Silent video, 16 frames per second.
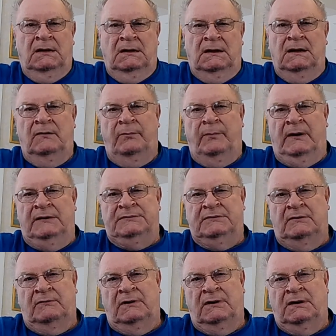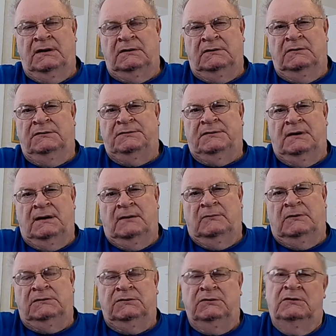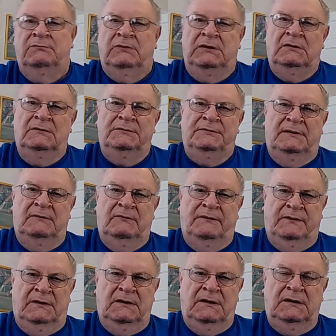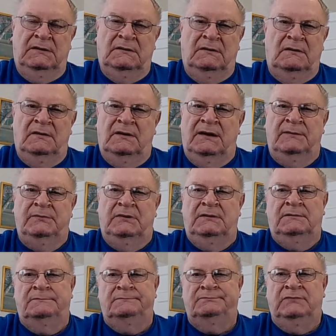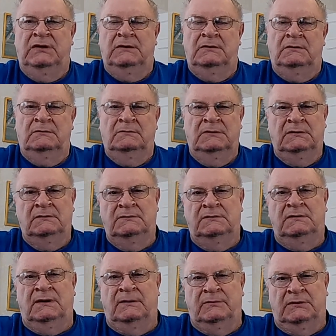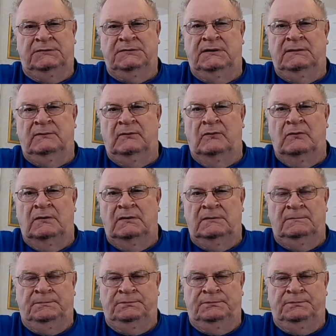Everybody sat around, had a good time, had good meals and everything and all that, but, you know, we don't do that much anymore.